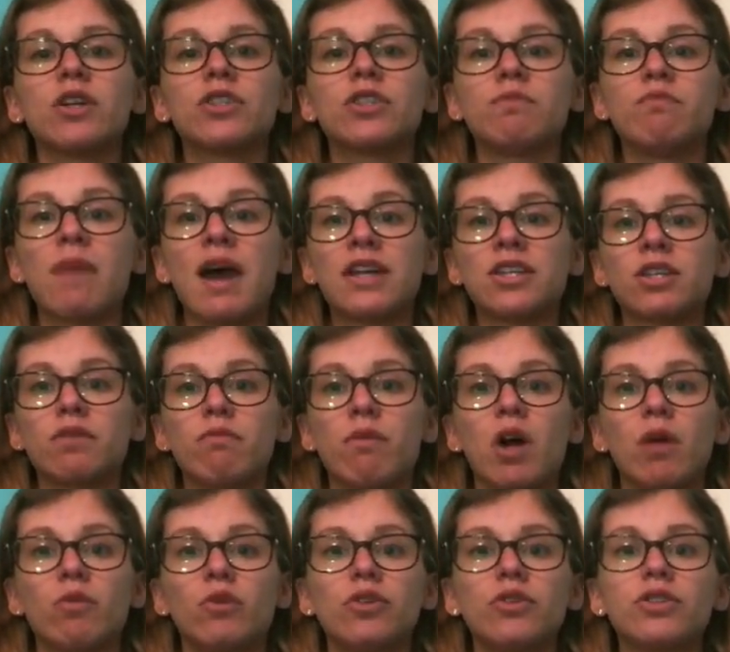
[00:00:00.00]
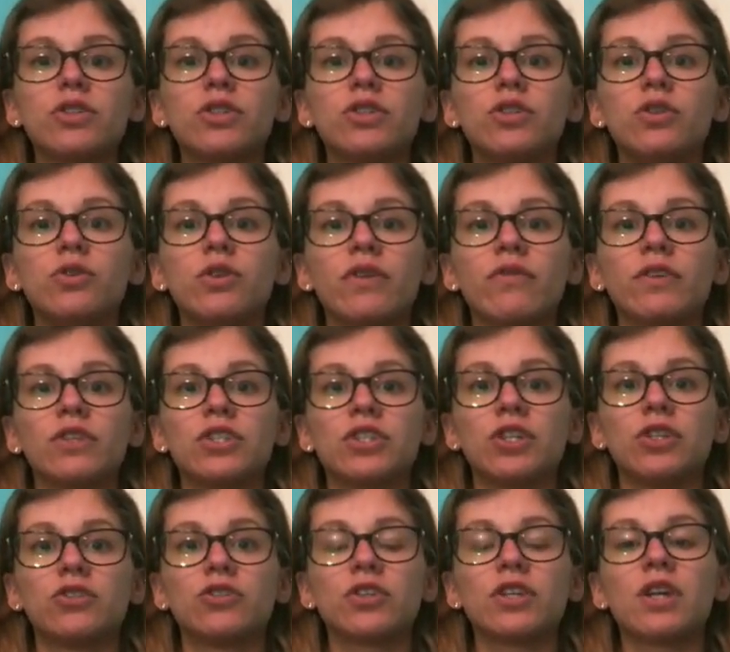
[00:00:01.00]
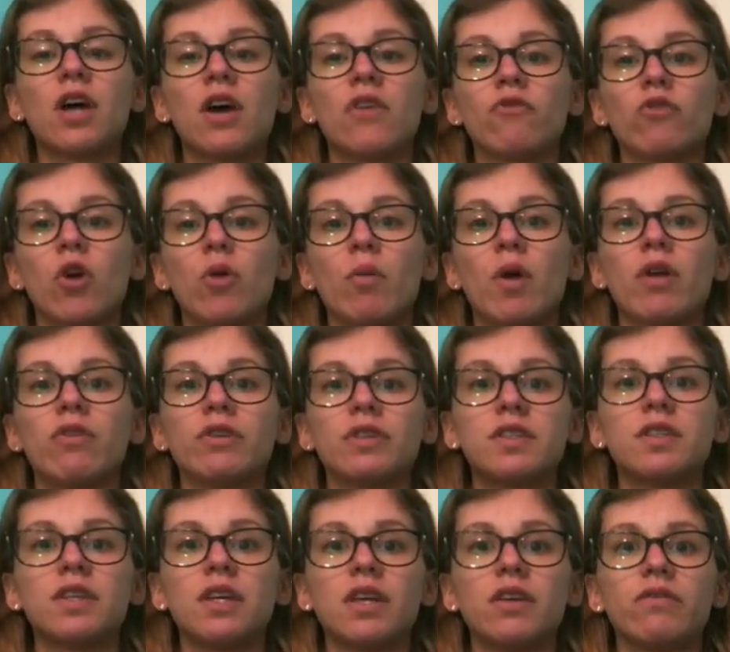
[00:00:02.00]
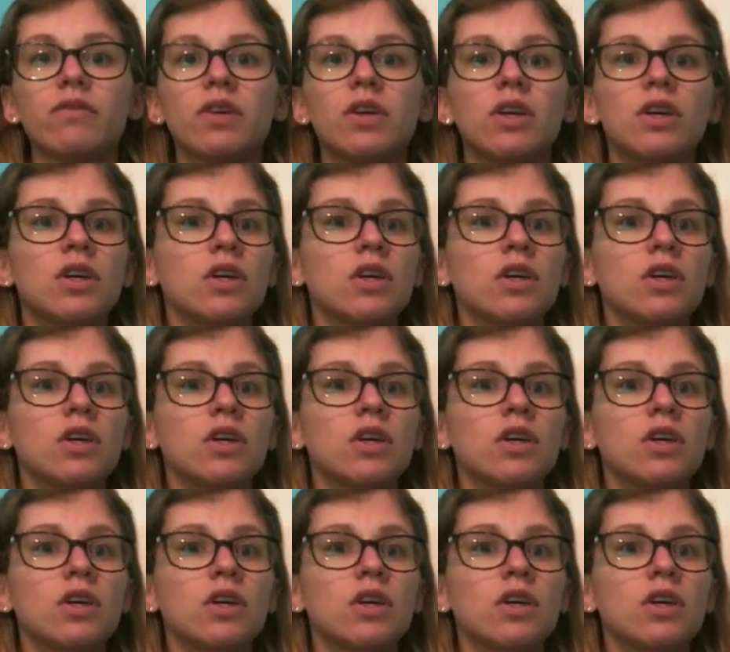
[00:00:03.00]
magic marbles 2 different children on Romar received.